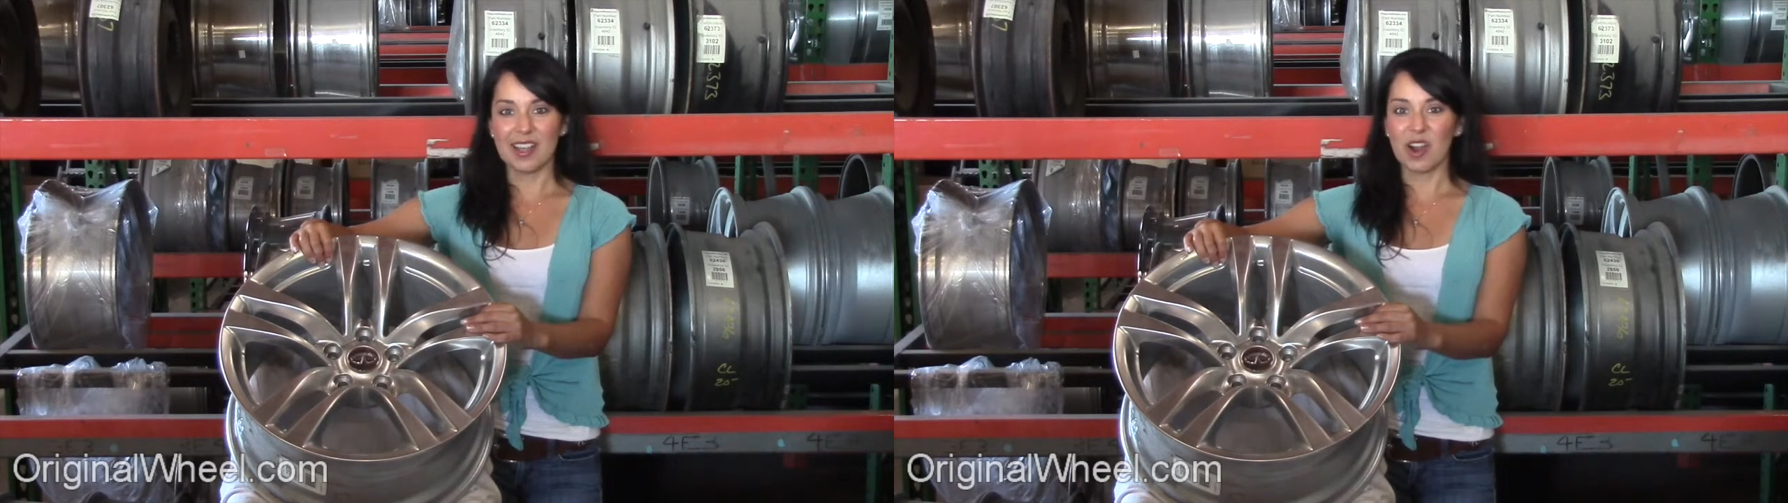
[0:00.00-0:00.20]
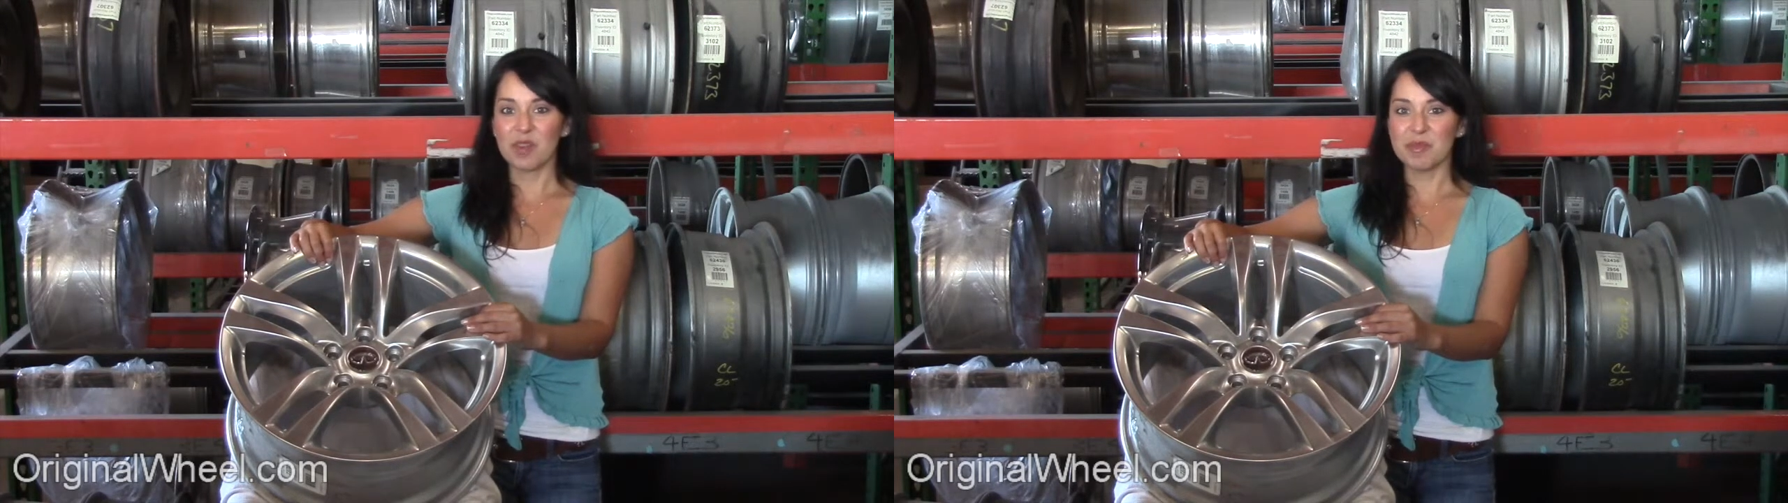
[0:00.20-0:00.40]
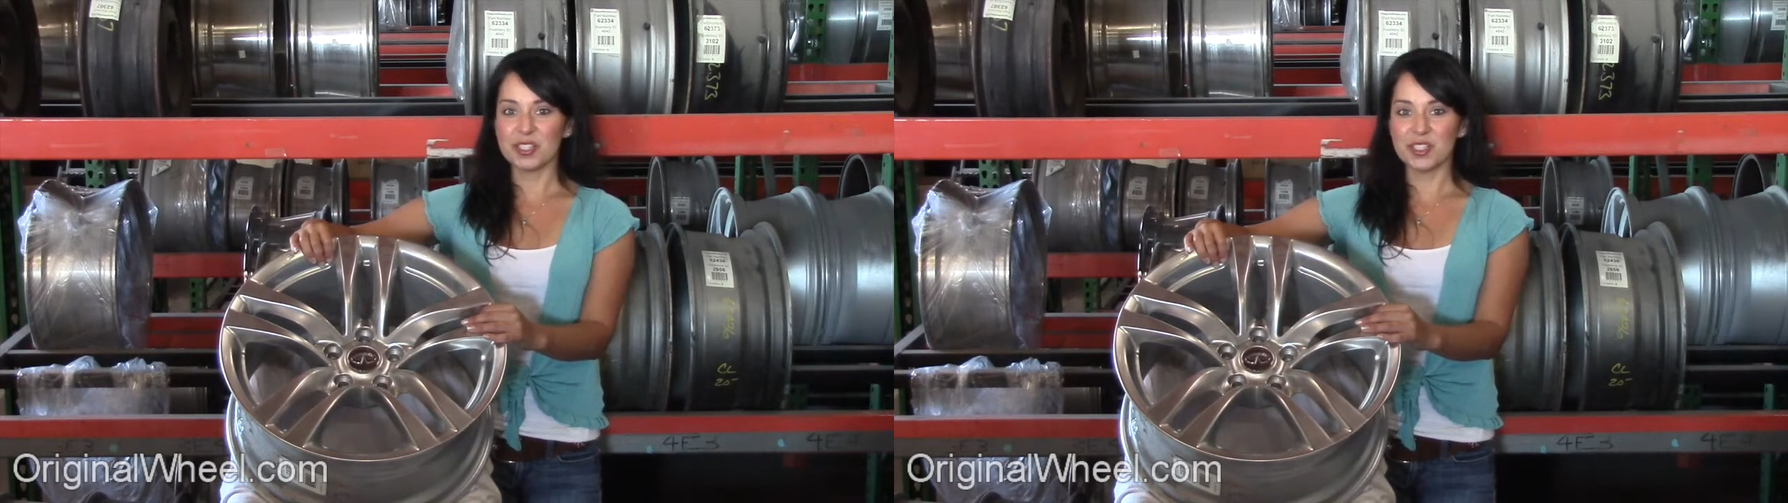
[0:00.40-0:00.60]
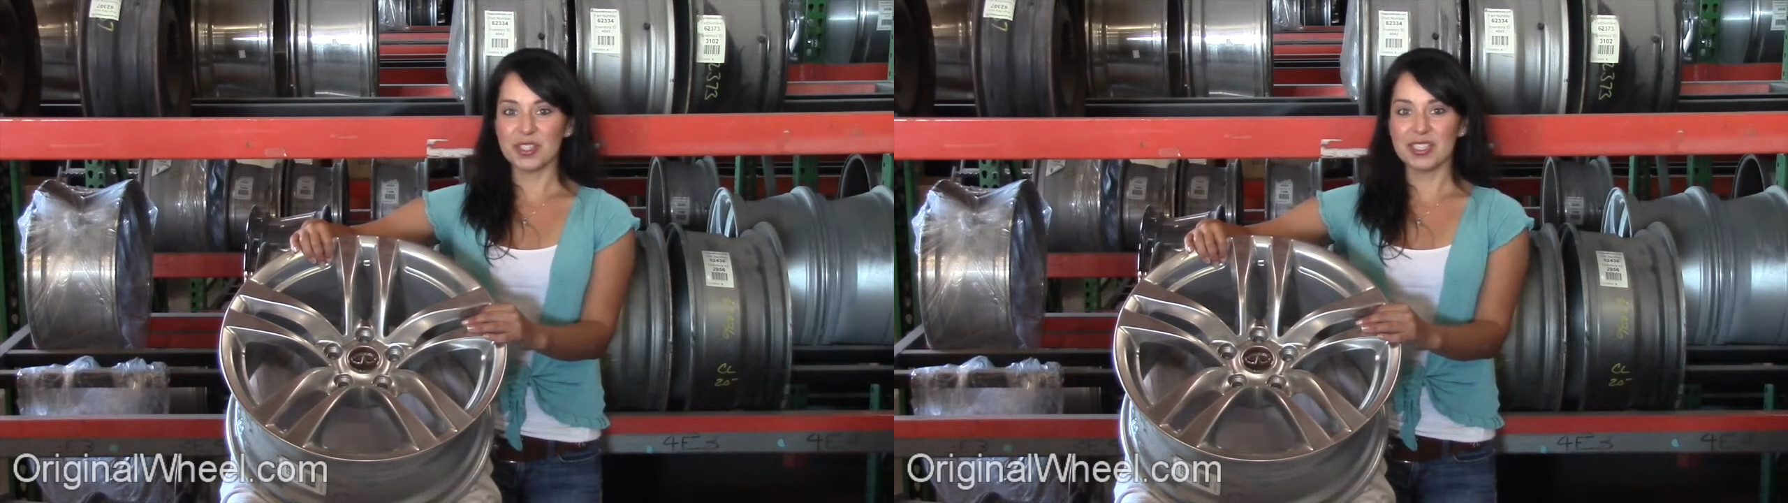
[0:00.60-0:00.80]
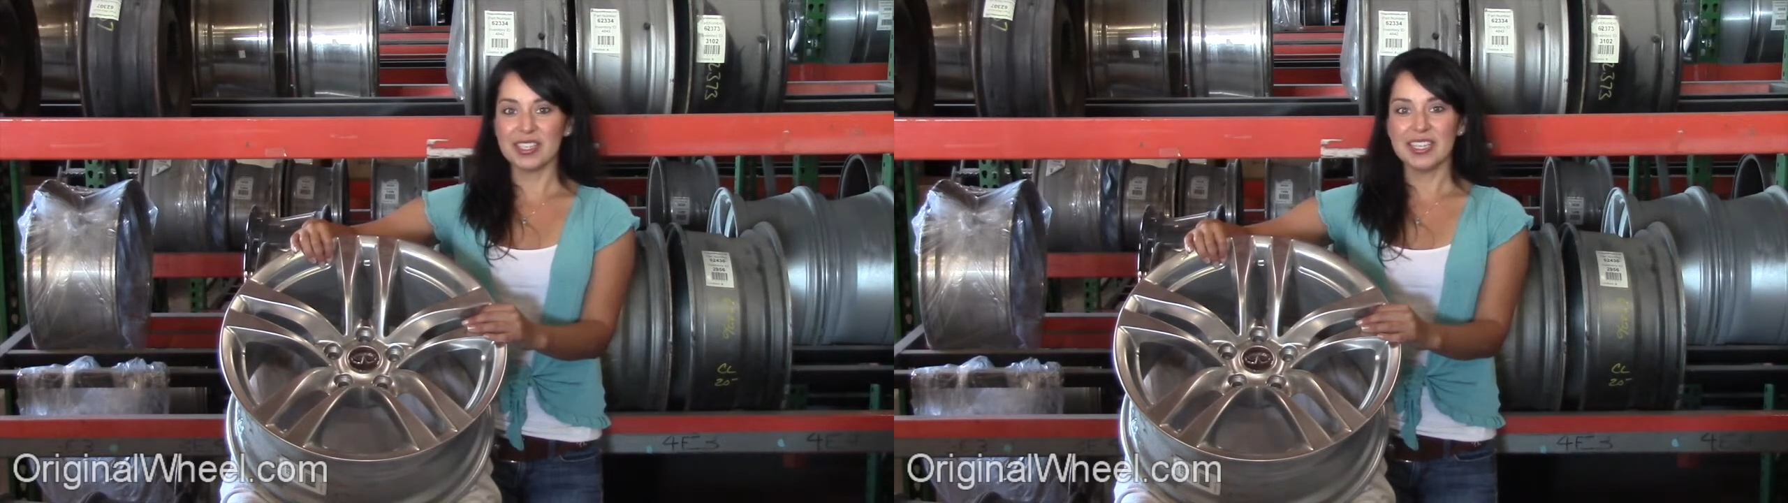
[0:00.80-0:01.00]
Our
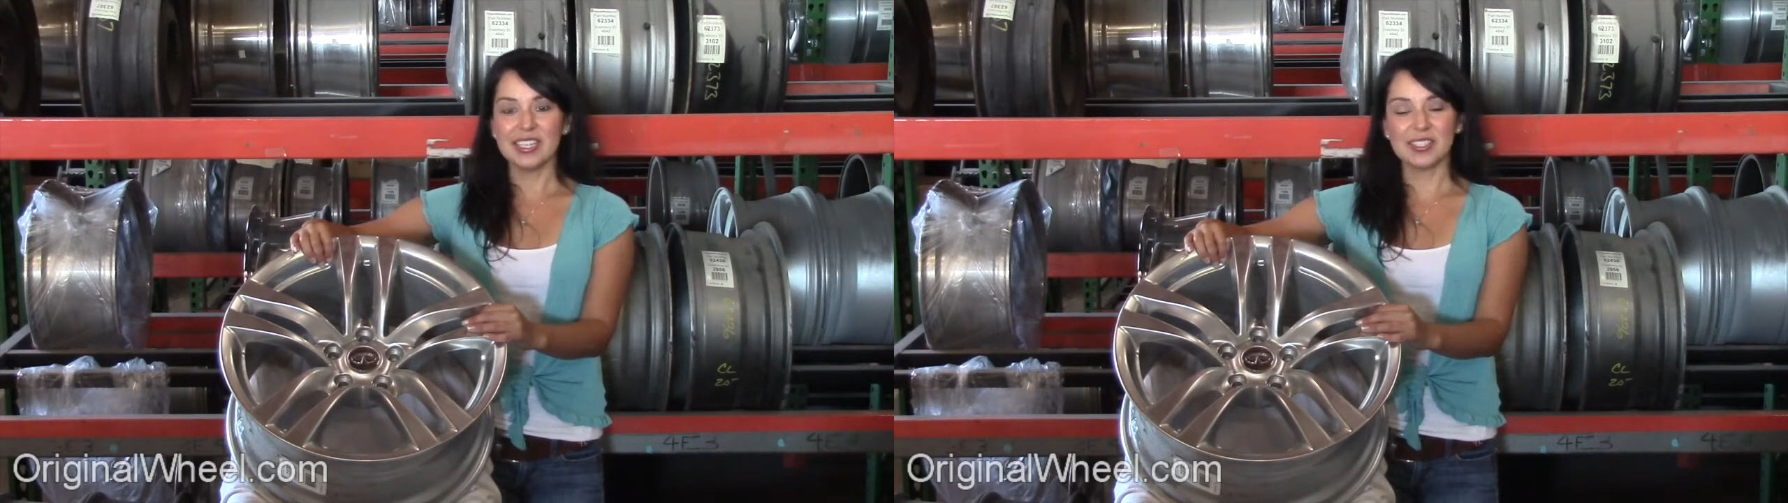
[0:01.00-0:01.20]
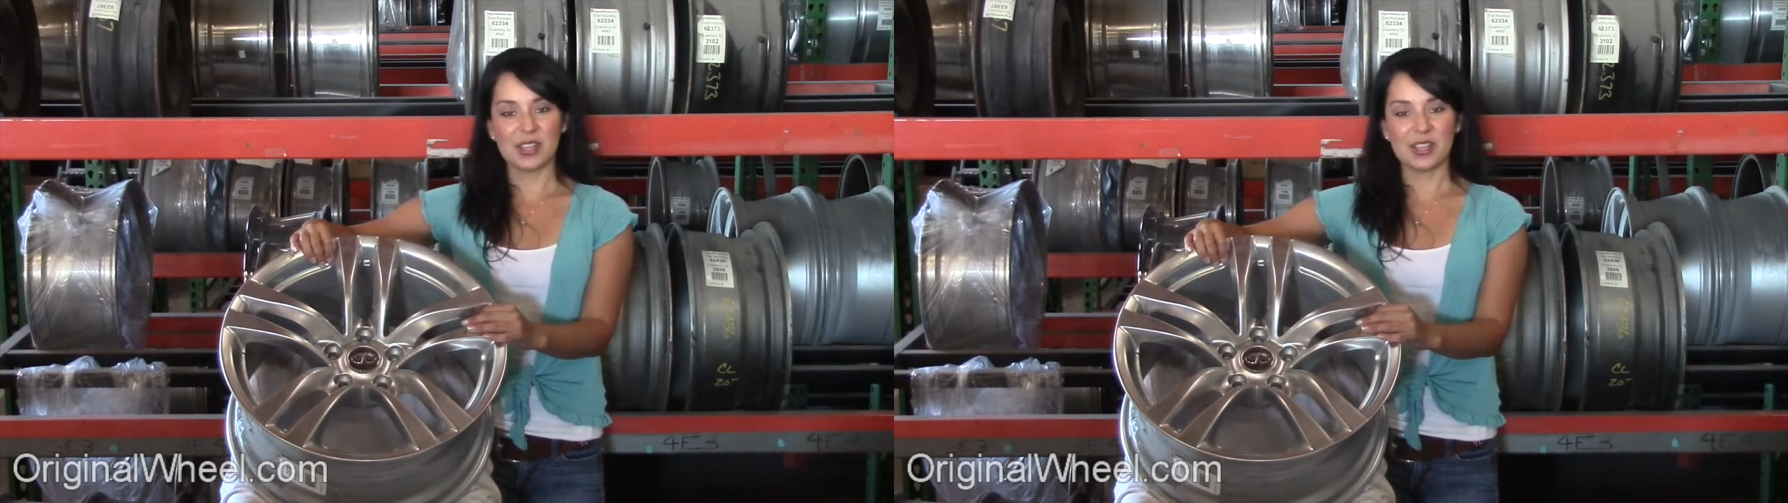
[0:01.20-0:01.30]
mission is